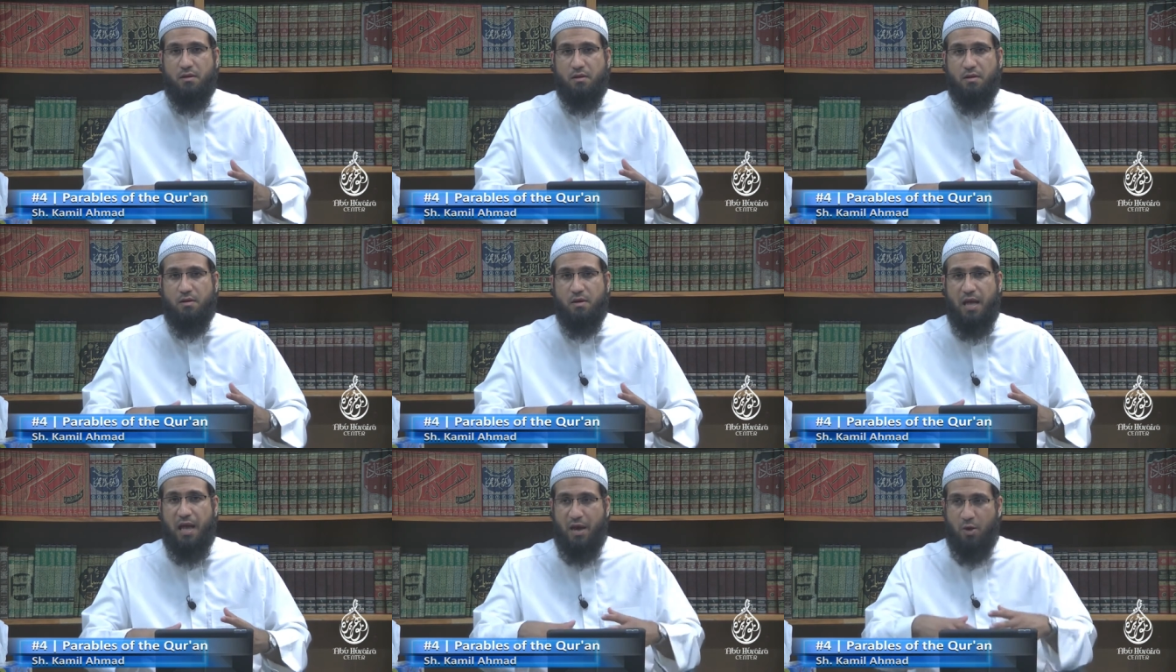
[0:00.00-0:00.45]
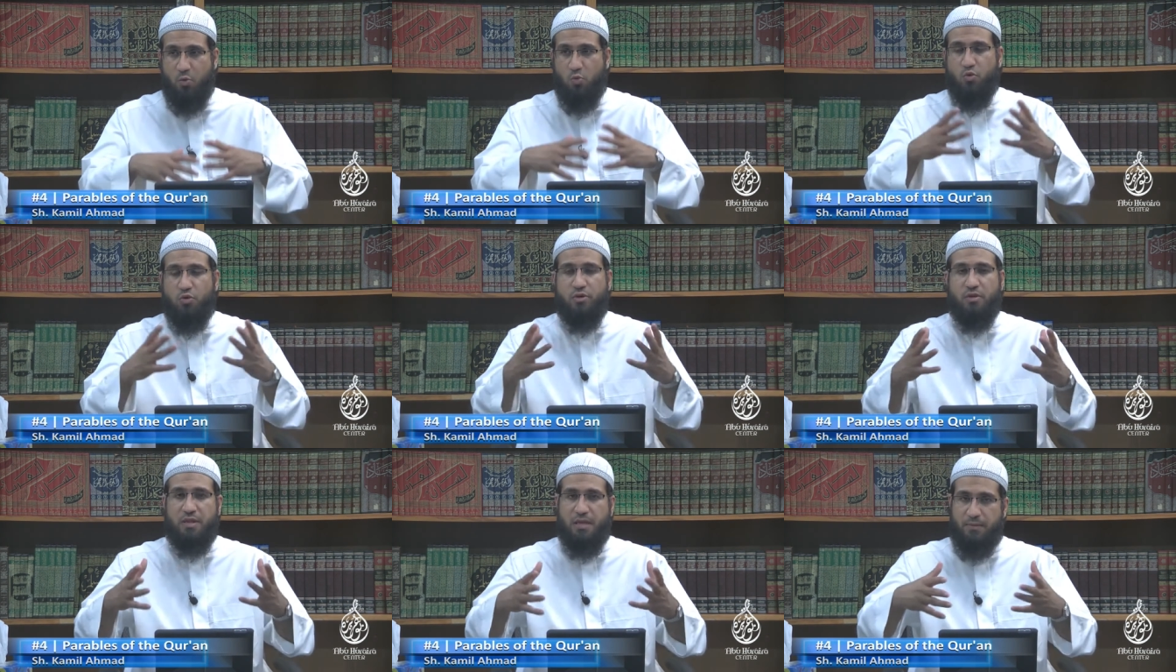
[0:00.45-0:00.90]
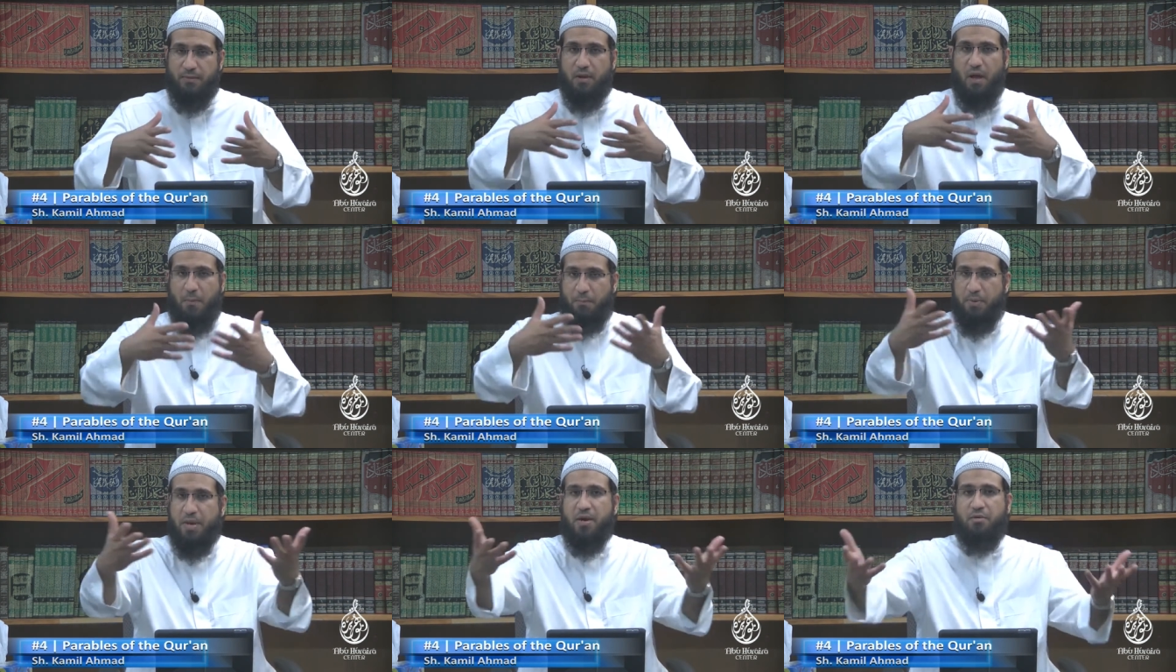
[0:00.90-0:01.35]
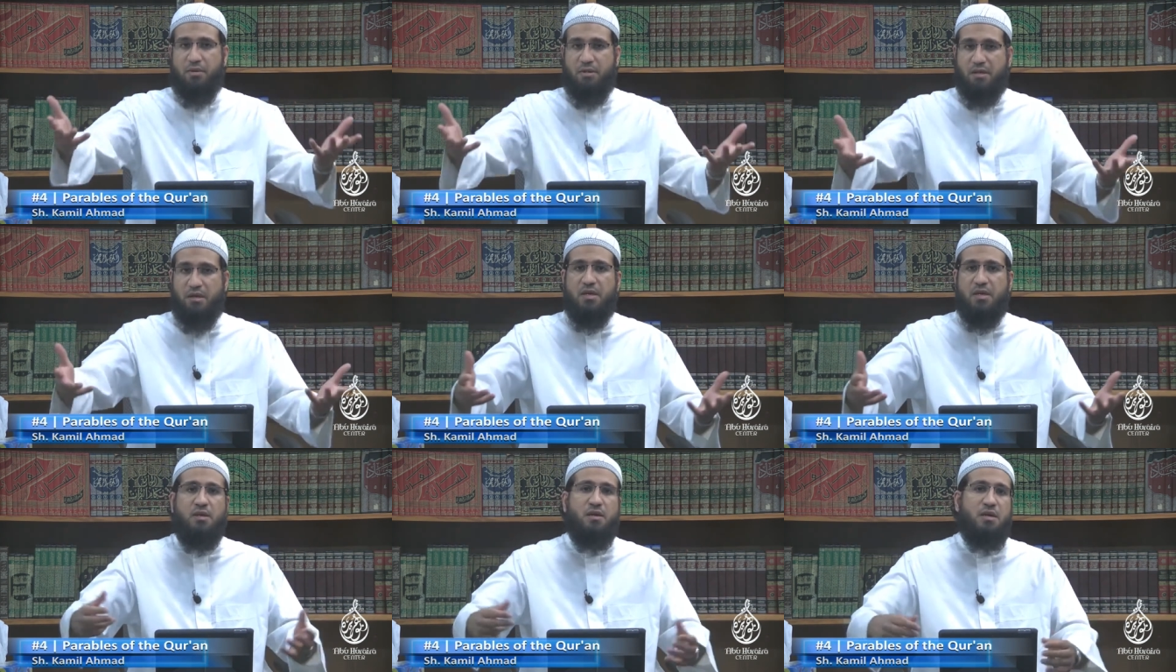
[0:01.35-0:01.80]
outwardly,
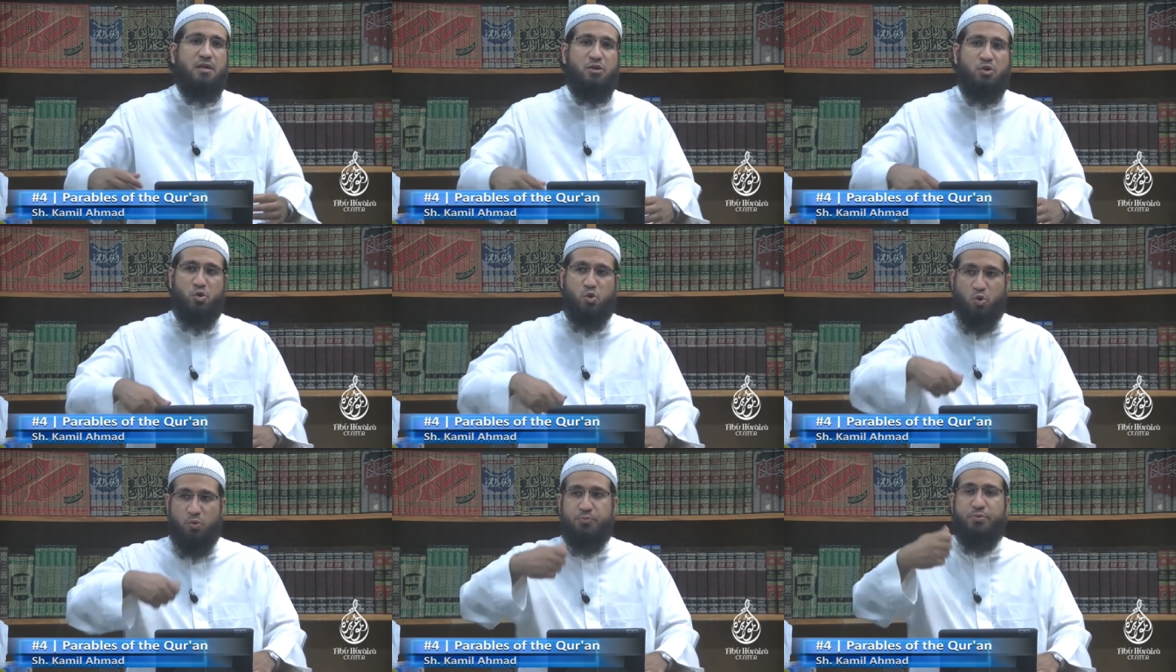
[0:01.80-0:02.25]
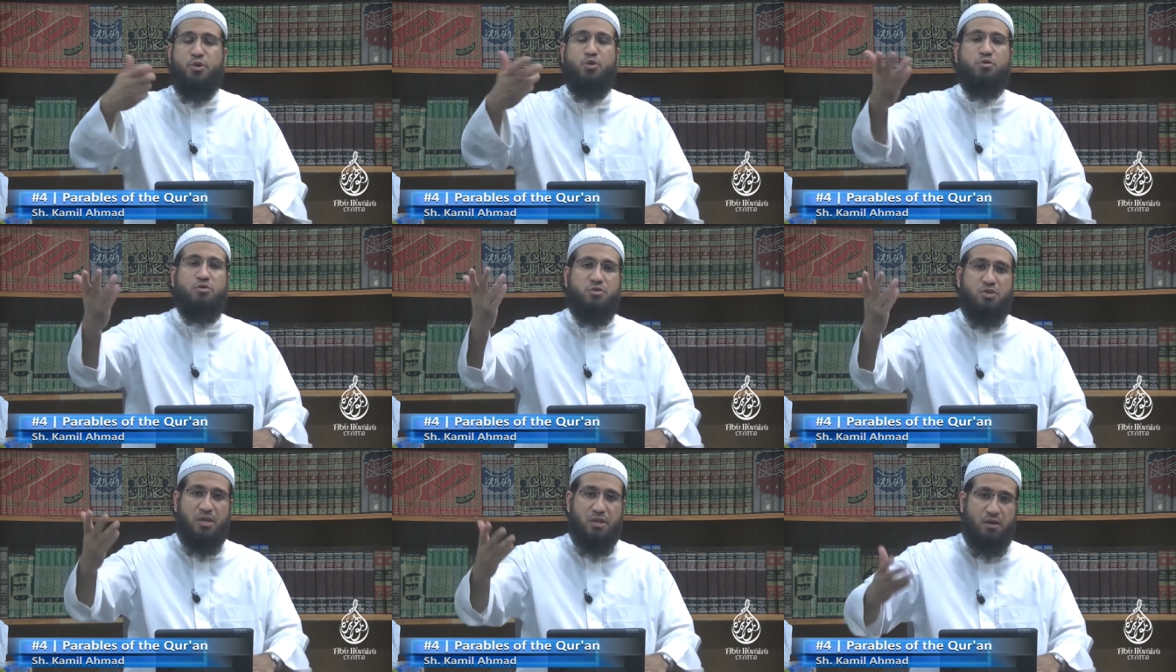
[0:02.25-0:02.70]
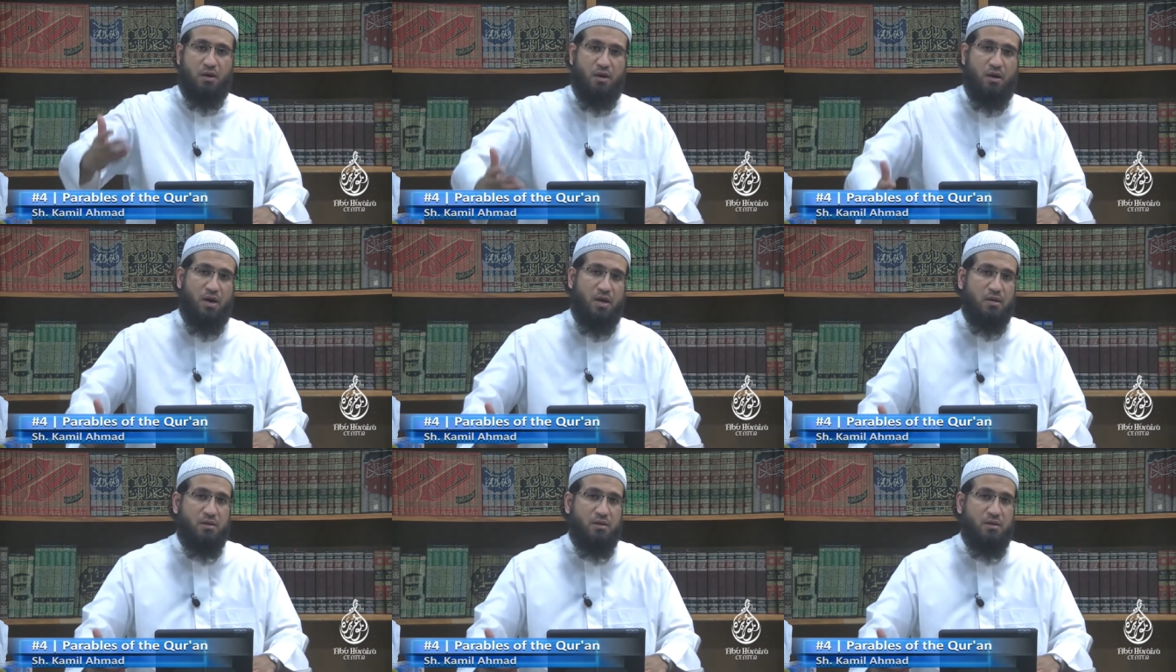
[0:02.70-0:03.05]
apparently, in tubdu sadaqat,